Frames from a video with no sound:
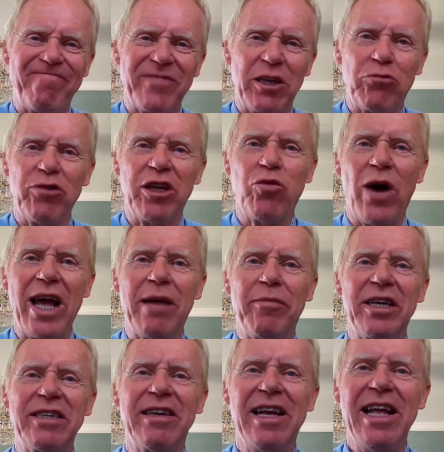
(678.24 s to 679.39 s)

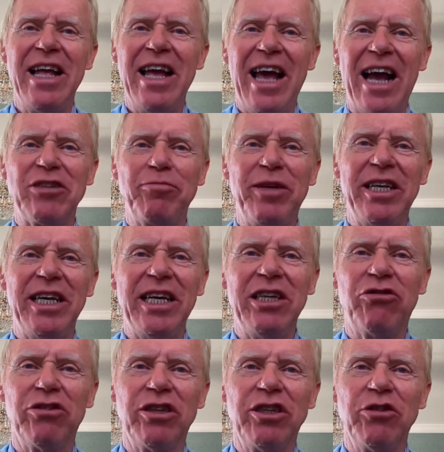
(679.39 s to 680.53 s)
requirement has been
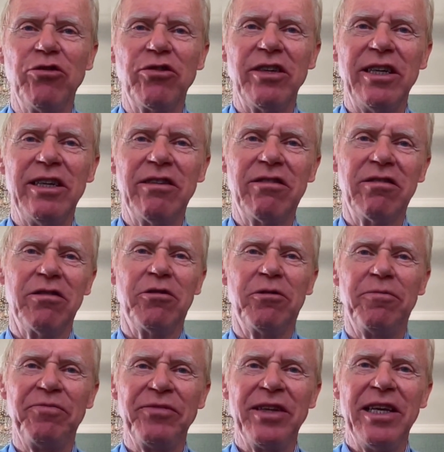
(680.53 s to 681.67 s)
introduced
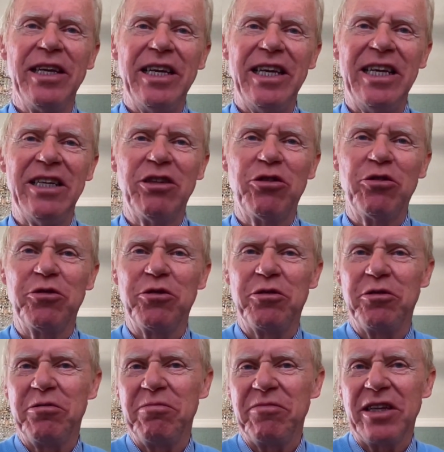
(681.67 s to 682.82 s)
into
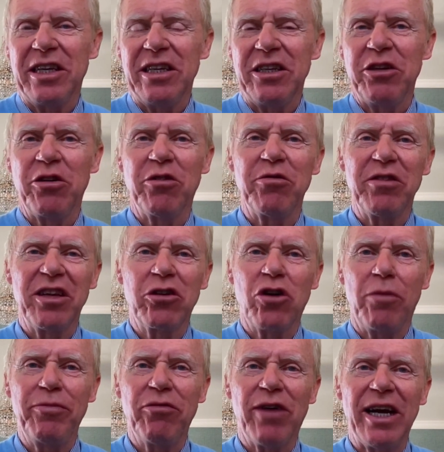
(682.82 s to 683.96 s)
the
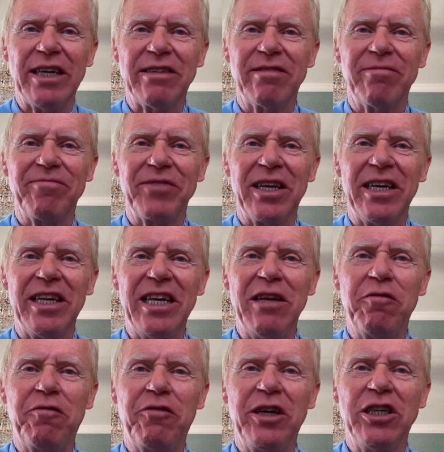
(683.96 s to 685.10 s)
copyright
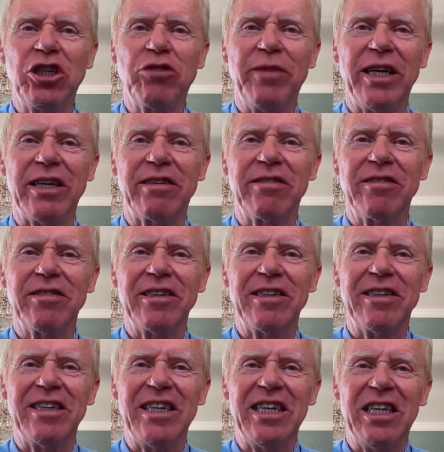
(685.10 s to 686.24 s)
infringement.
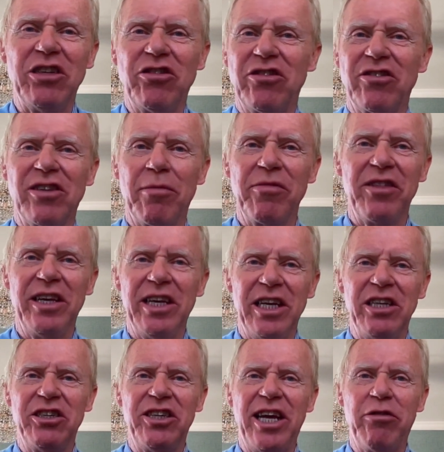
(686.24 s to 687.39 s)
It is something
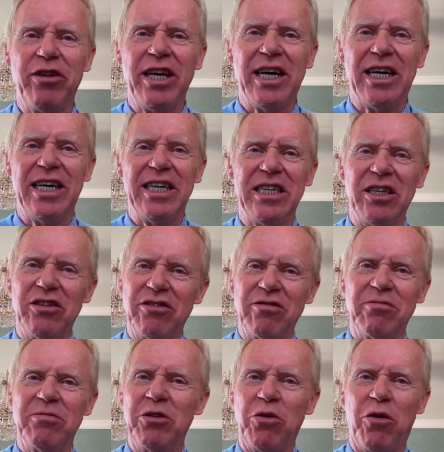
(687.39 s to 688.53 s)
interior. It is
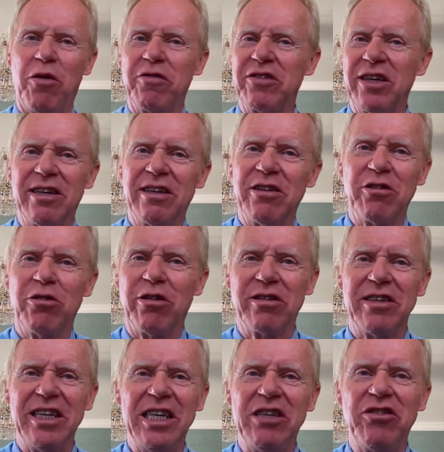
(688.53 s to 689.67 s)
often
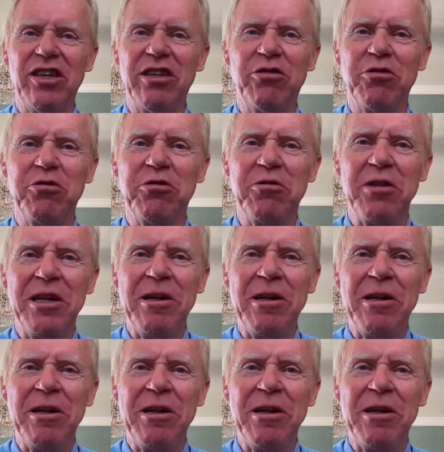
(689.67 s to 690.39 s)
not easy to